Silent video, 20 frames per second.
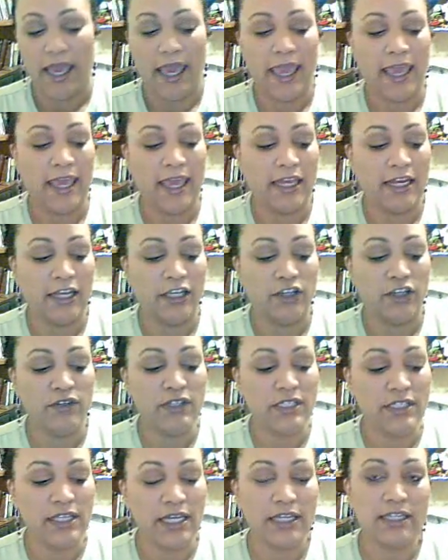And I
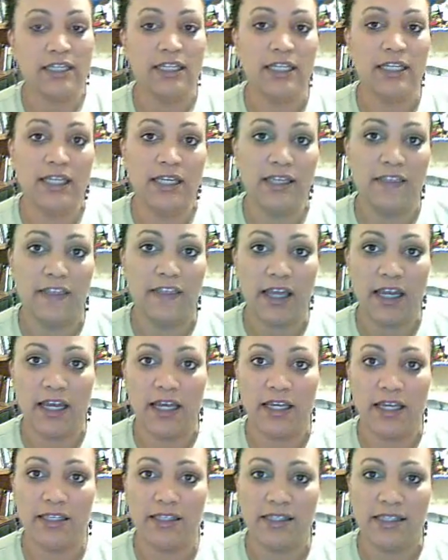used a technique that
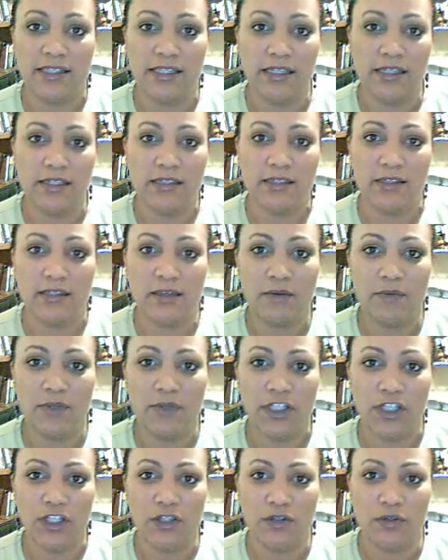I had seen
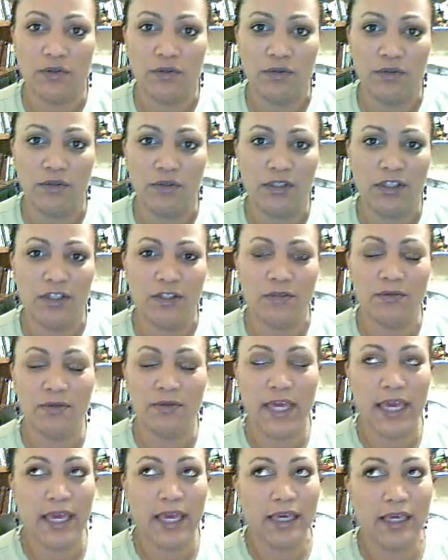someone use,
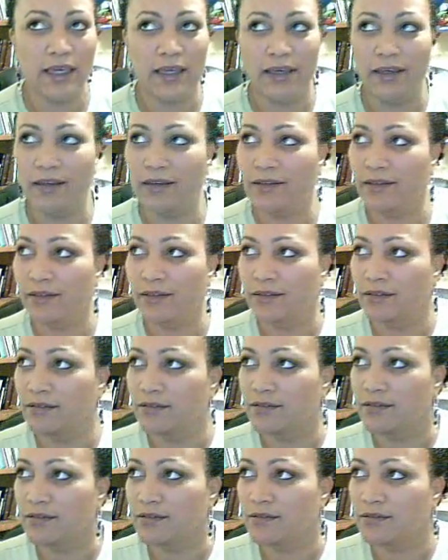
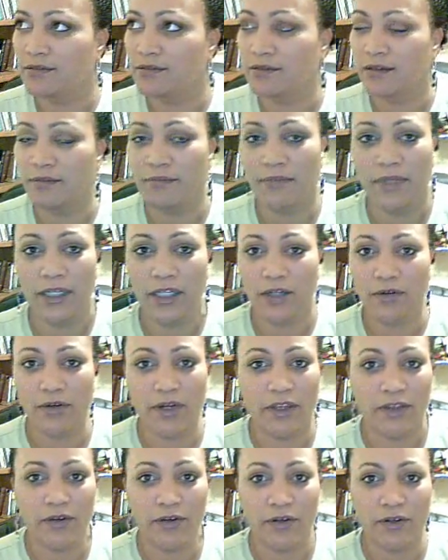UK somebody or
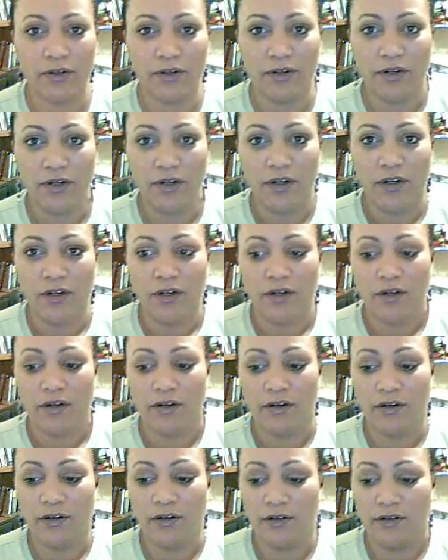other,
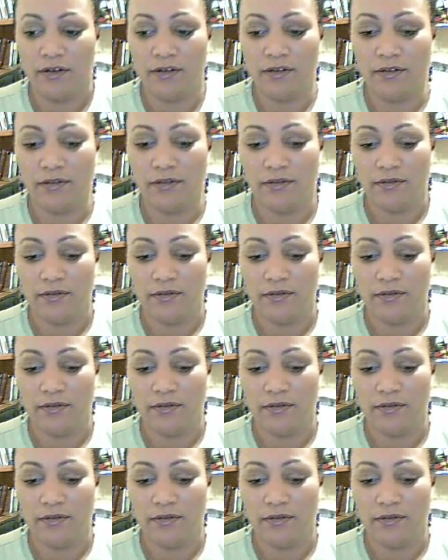or